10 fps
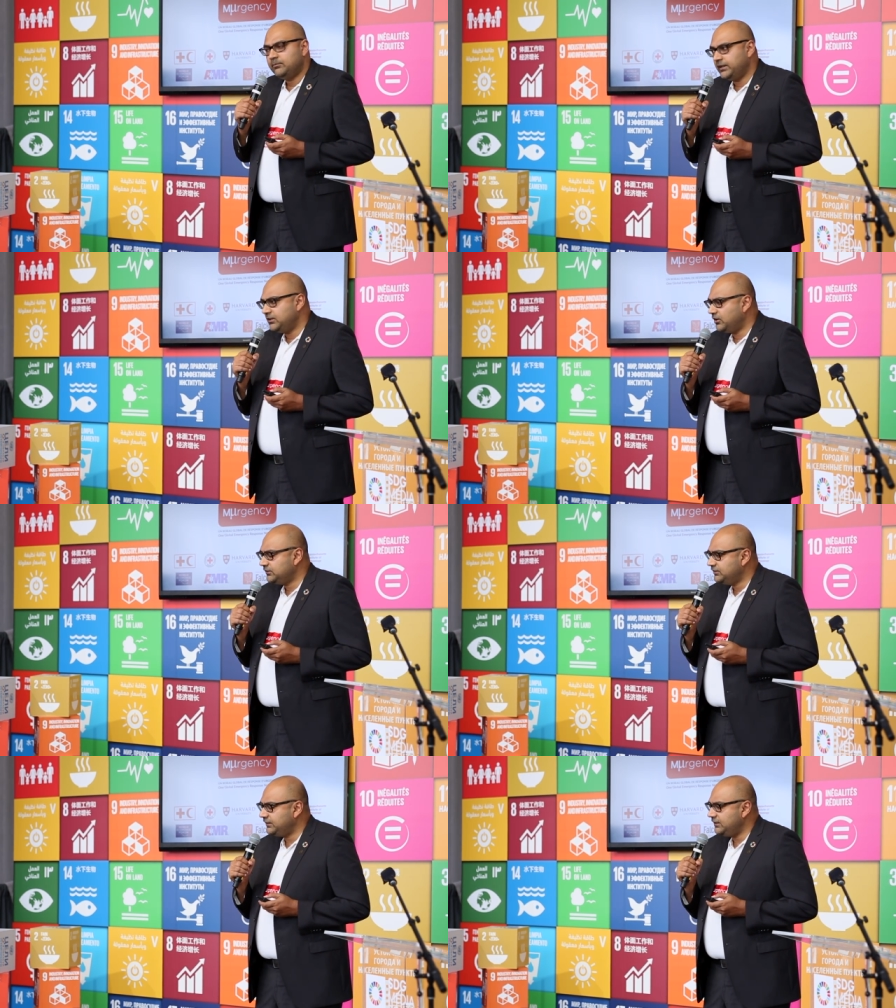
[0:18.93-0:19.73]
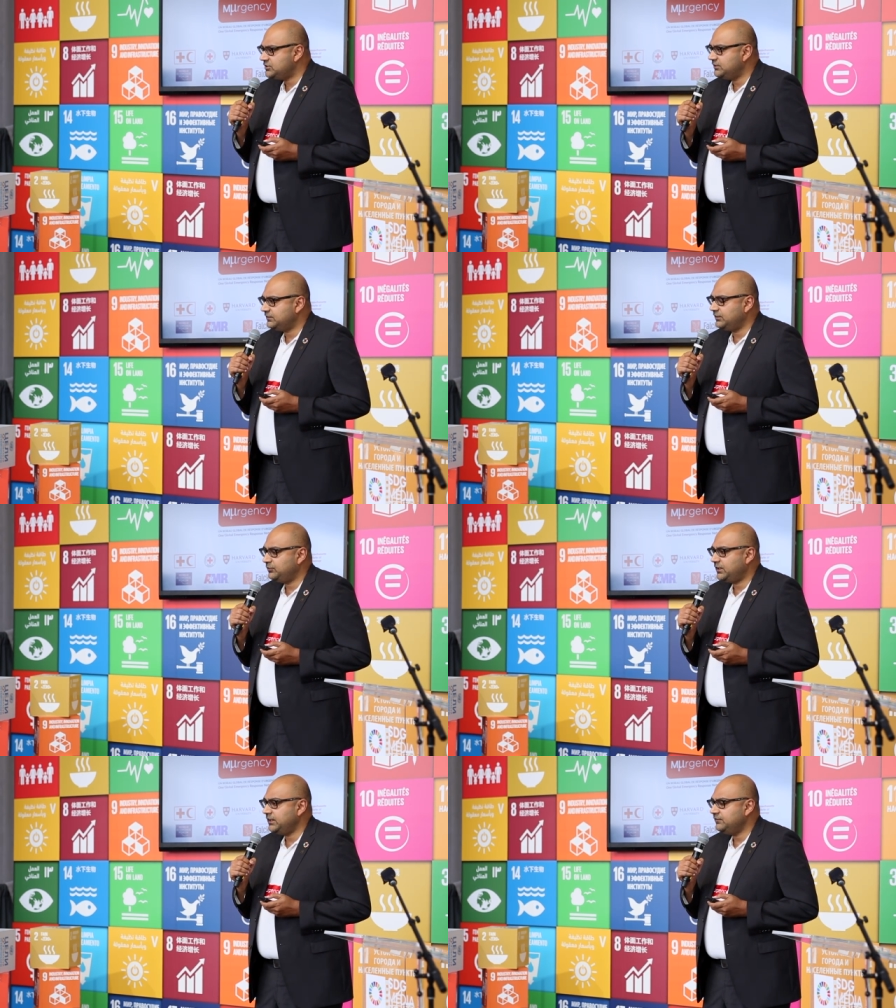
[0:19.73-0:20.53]
By God's grace, she
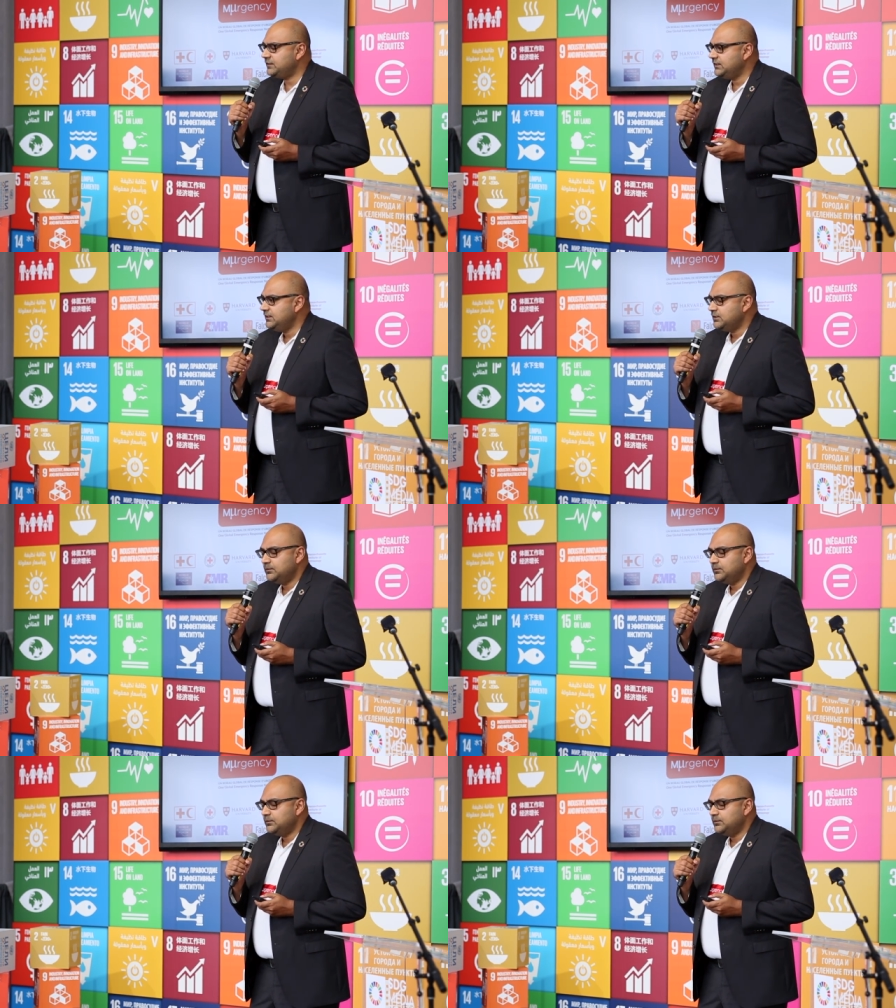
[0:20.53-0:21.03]
survived,